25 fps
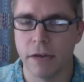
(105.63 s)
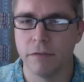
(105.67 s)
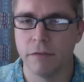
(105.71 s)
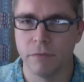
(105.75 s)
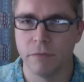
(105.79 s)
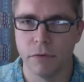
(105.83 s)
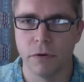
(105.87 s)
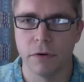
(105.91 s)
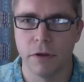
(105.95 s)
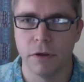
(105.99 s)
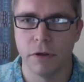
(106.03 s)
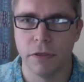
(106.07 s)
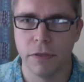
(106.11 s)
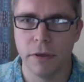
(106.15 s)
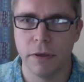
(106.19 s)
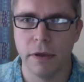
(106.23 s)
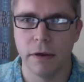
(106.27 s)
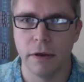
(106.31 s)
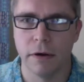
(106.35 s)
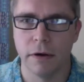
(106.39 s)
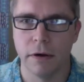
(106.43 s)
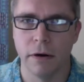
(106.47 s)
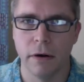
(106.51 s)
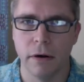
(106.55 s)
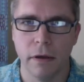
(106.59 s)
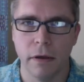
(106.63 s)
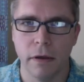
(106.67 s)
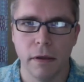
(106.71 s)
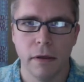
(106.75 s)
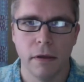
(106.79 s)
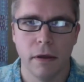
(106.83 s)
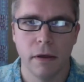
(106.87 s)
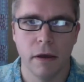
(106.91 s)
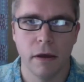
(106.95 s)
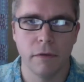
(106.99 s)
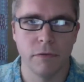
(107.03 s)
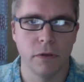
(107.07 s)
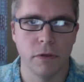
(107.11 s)
Florida theater
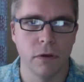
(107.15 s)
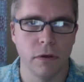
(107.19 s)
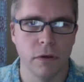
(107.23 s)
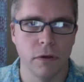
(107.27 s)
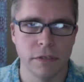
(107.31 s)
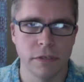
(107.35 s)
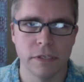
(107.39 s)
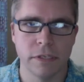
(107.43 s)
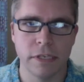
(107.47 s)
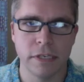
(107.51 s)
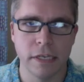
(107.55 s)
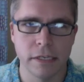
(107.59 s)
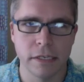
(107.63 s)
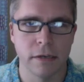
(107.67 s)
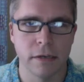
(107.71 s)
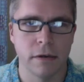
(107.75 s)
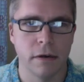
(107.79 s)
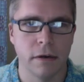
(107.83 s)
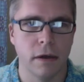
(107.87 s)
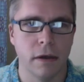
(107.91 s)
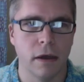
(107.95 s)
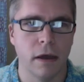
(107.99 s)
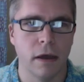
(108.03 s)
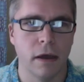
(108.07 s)
of the whole season.